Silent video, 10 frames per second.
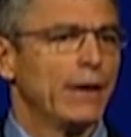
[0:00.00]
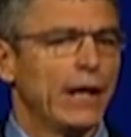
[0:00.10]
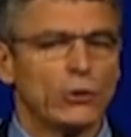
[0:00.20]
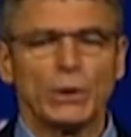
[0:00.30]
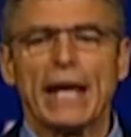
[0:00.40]

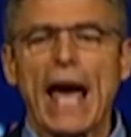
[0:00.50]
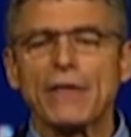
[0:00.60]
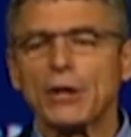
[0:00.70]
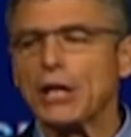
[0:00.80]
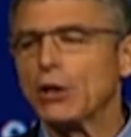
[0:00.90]
As we
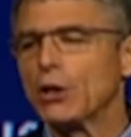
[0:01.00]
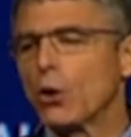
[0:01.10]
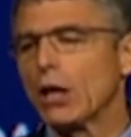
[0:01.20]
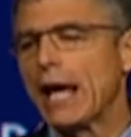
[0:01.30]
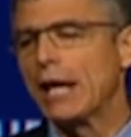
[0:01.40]
gather here in
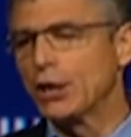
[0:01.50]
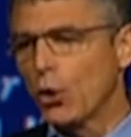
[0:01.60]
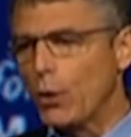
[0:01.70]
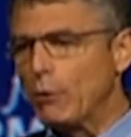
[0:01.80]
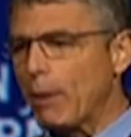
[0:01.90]
Orlando,
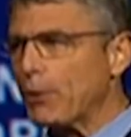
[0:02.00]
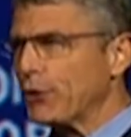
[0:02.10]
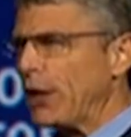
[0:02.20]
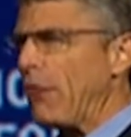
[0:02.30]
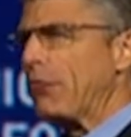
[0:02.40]
we
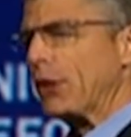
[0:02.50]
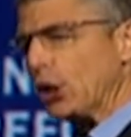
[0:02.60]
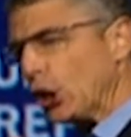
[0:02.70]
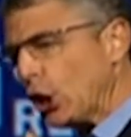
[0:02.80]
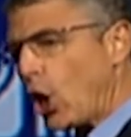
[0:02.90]
represent the
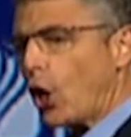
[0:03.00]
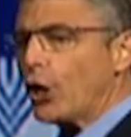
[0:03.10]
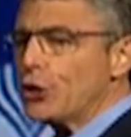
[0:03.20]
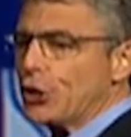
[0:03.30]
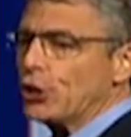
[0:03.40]

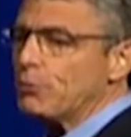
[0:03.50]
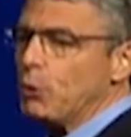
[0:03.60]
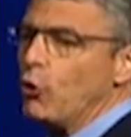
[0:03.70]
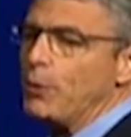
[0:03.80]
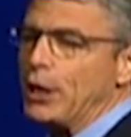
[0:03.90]
largest
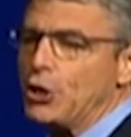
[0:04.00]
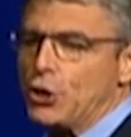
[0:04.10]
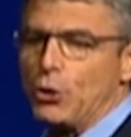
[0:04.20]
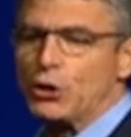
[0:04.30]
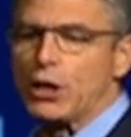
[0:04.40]
movement in
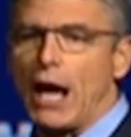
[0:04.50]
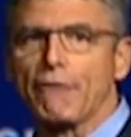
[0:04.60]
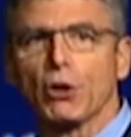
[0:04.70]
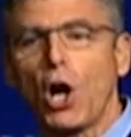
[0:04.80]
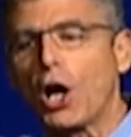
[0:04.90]
Jewish
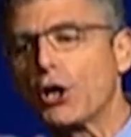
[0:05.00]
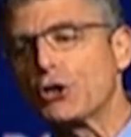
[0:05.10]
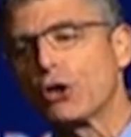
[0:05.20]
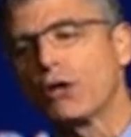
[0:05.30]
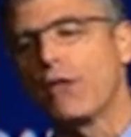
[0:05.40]
life,
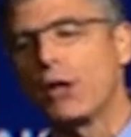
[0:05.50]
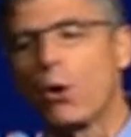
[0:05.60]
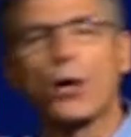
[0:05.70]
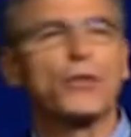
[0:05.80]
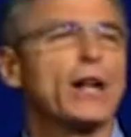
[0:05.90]
larger than the
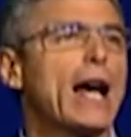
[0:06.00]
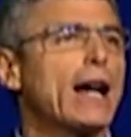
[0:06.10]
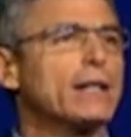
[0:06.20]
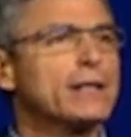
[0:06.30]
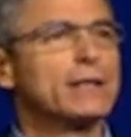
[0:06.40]

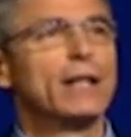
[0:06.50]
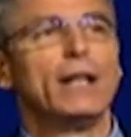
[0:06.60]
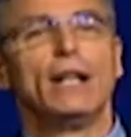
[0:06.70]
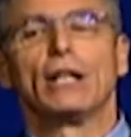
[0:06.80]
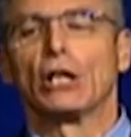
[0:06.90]
Orthodox,
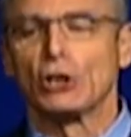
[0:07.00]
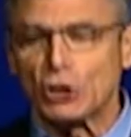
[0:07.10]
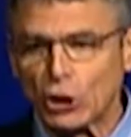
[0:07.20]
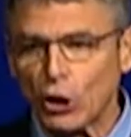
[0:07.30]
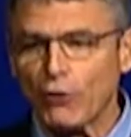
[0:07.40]

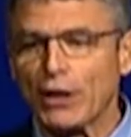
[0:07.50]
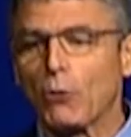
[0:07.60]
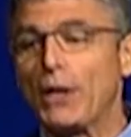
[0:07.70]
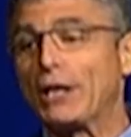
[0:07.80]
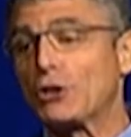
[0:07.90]
conservative,
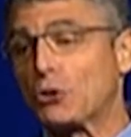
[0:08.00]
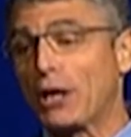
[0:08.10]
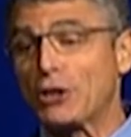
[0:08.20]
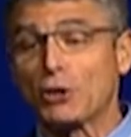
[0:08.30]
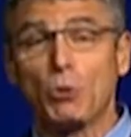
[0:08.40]
and
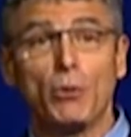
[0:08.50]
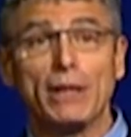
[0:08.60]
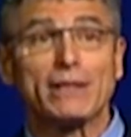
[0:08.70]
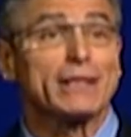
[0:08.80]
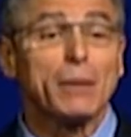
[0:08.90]
Reconstructionist
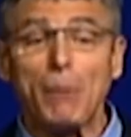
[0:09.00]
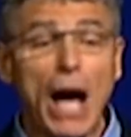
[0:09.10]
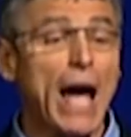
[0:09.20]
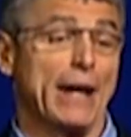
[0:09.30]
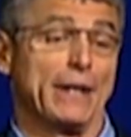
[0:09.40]
movements
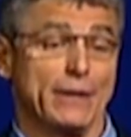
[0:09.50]
combined.